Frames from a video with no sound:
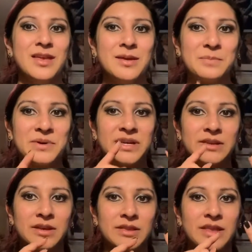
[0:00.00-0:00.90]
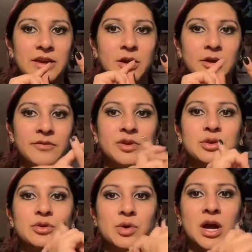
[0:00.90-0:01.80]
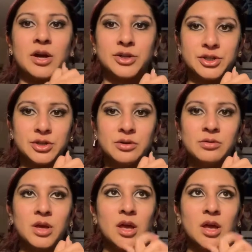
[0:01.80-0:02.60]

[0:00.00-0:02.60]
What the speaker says: But they are of Yu Yu Hakusho